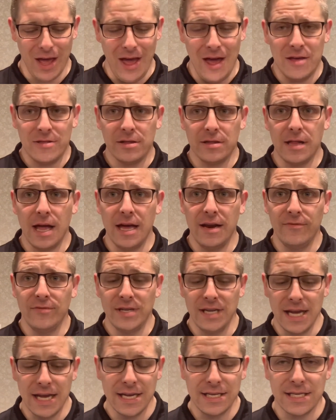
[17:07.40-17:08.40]
light of
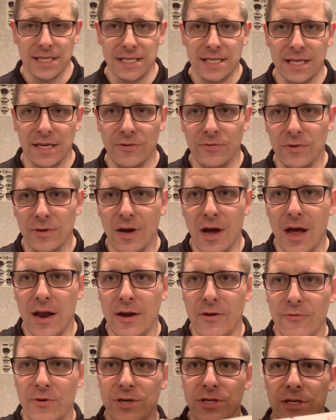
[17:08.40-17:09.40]
day since it
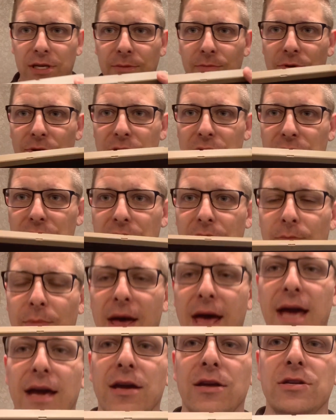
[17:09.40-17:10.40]
got originally put into the
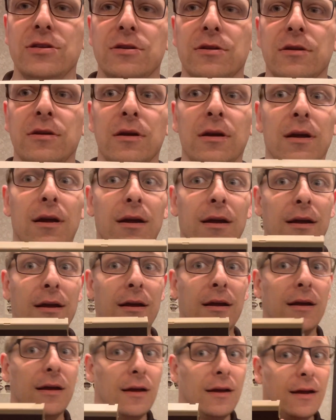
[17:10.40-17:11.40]
package.
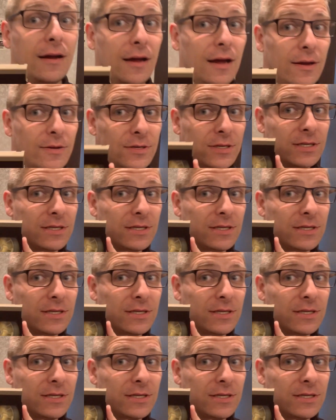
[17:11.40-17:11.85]
I